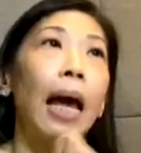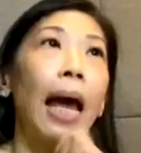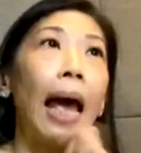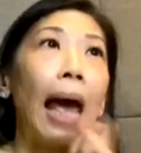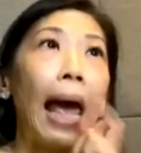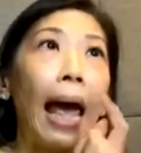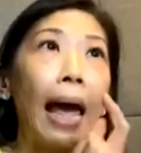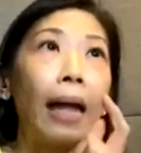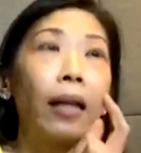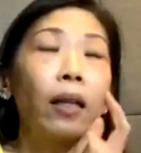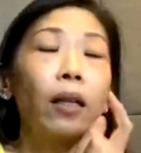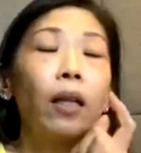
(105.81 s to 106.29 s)

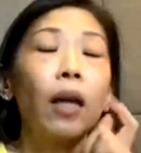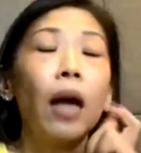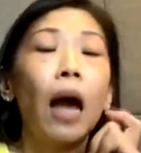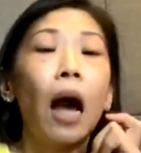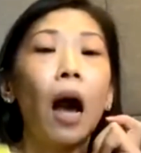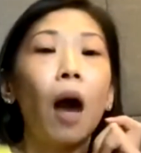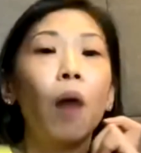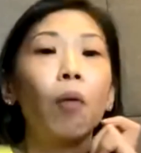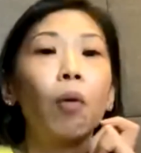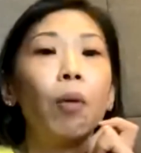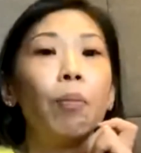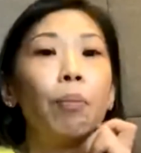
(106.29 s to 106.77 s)
And
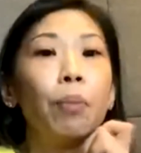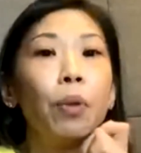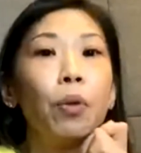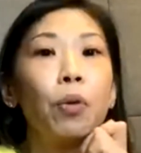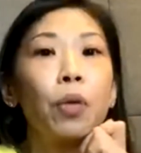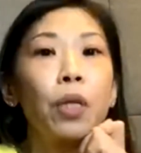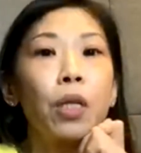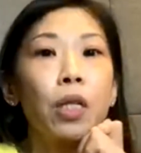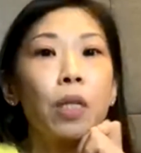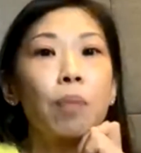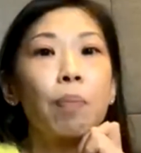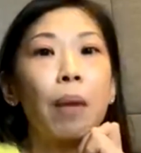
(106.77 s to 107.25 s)
our
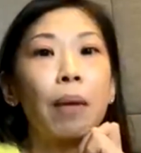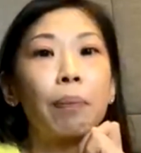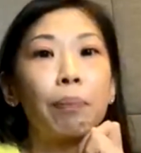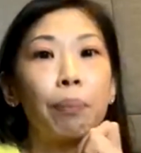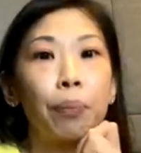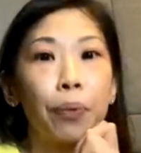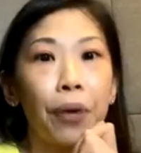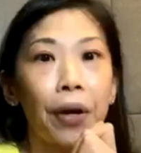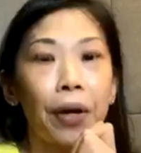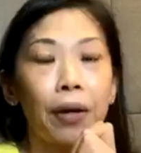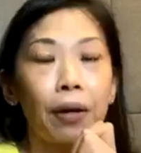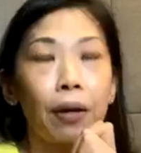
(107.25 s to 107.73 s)
mucous
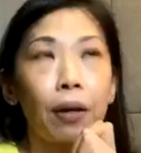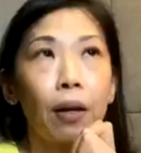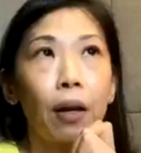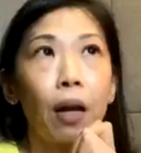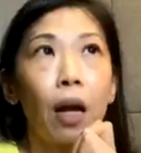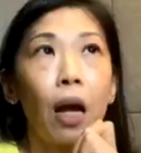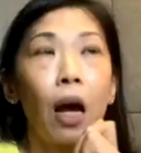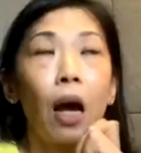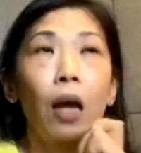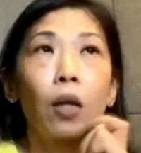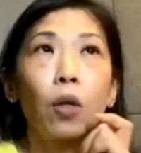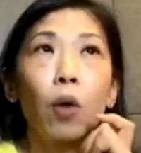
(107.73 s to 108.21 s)
membrane.
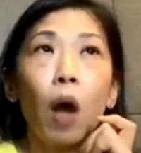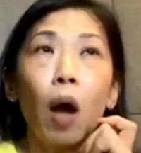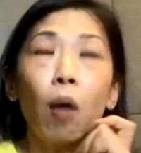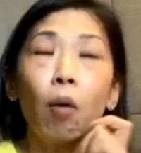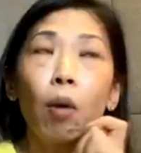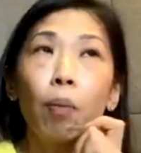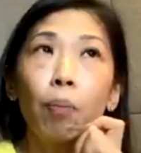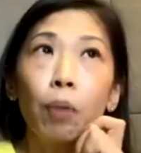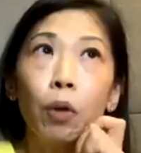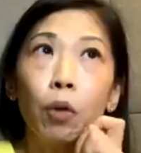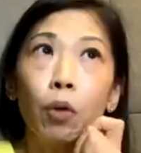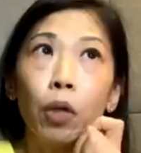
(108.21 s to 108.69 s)
So
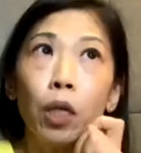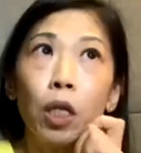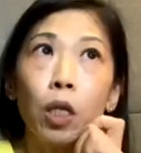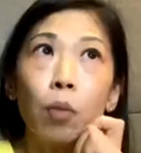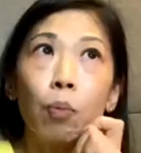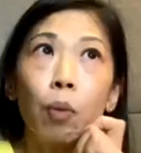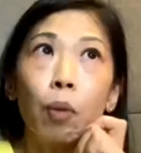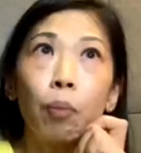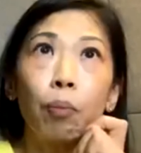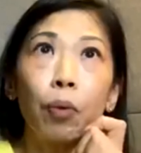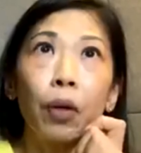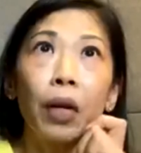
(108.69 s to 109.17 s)
our mucous
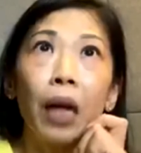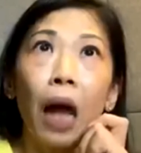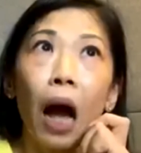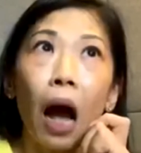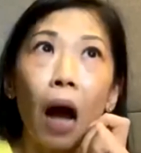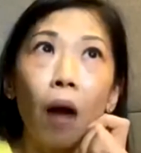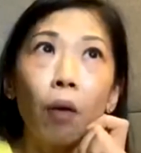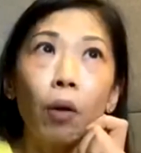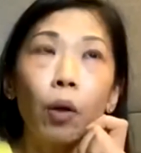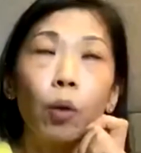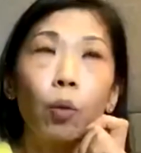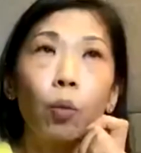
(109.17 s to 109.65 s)
membrane,
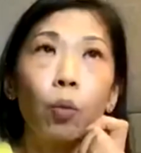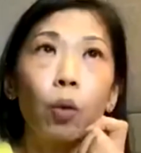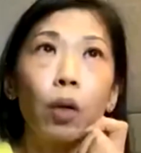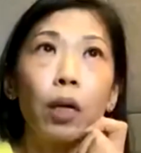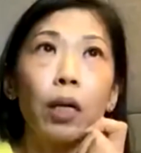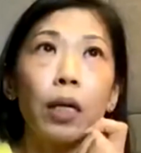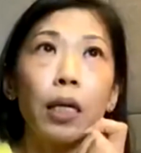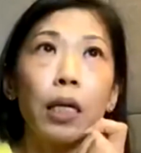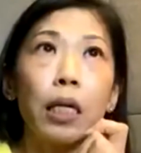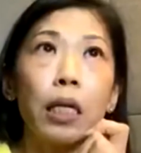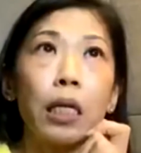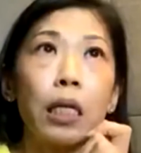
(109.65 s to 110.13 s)
how it
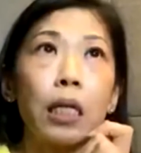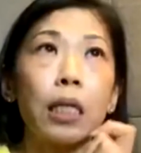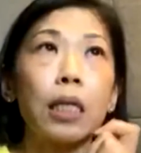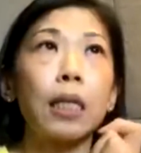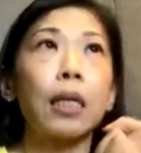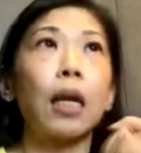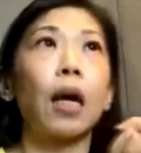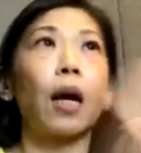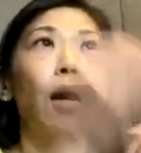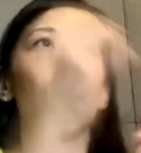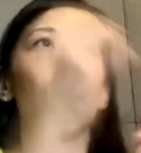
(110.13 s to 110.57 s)
works is